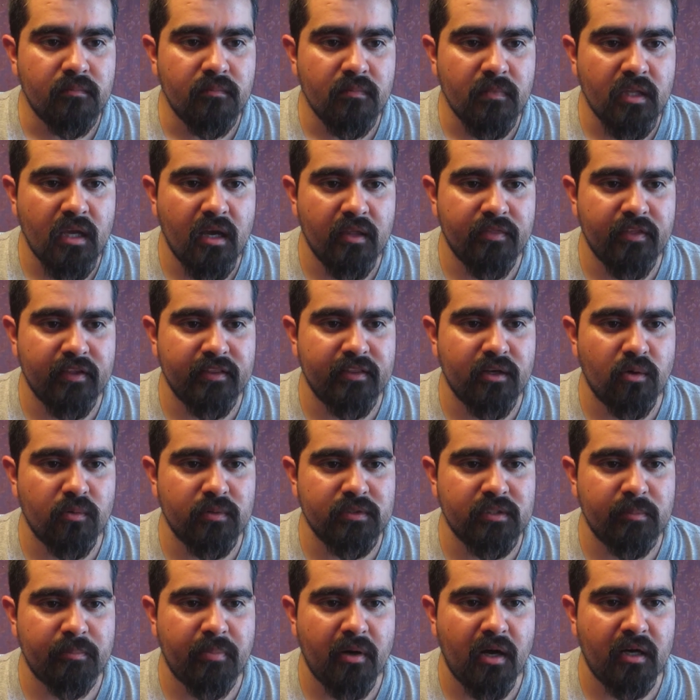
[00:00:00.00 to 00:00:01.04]
I think there
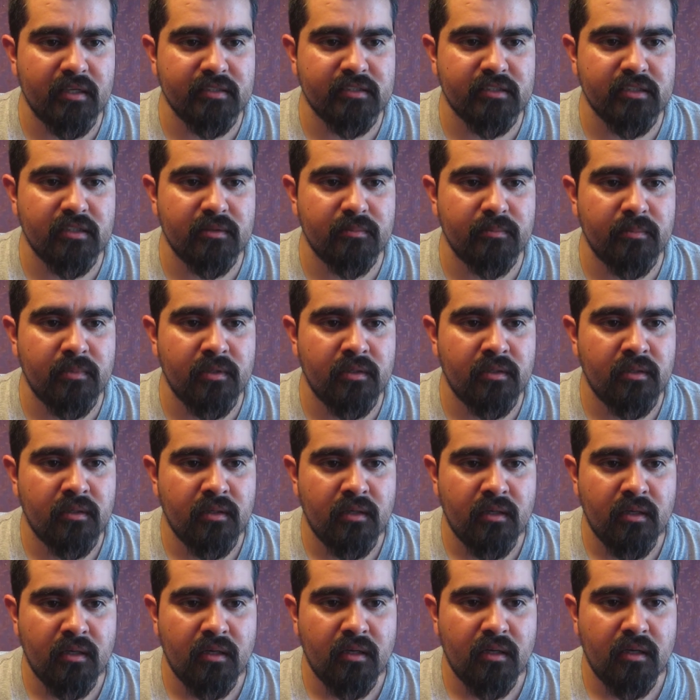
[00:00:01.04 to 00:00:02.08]
was a possum,
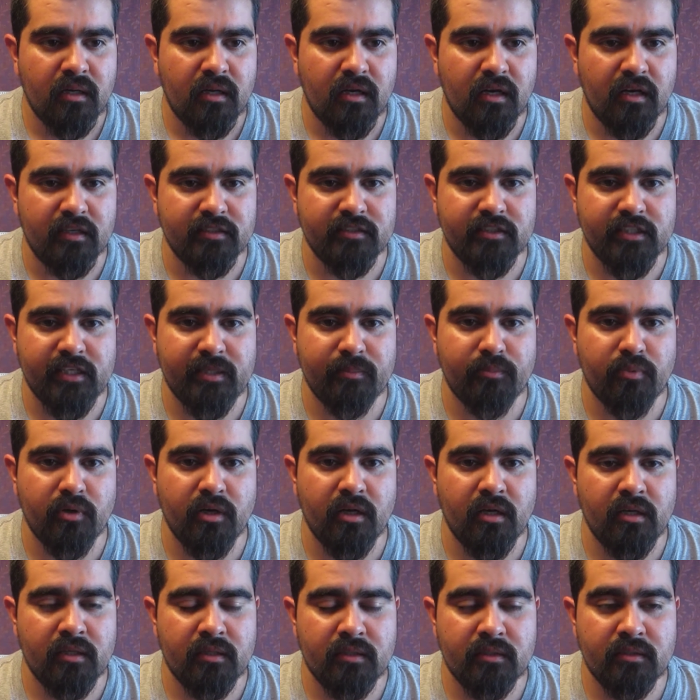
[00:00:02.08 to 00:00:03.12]
a
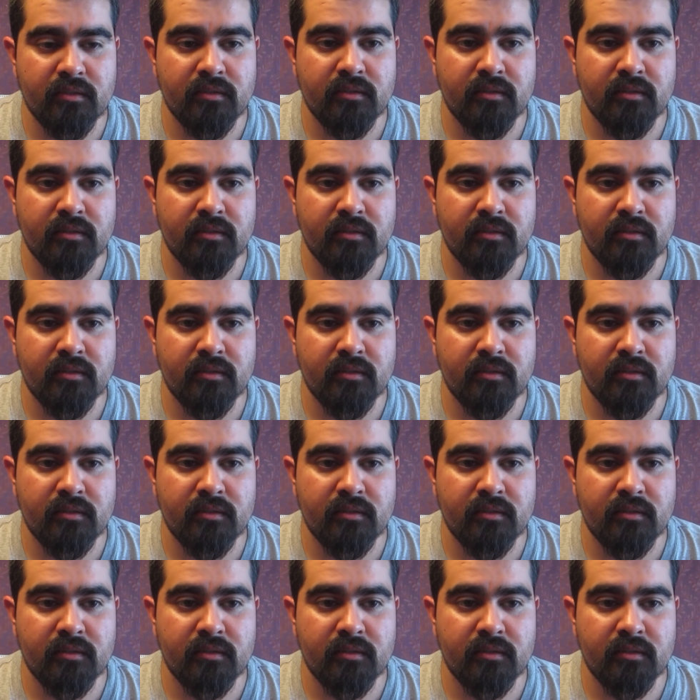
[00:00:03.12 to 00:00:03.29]
zebra.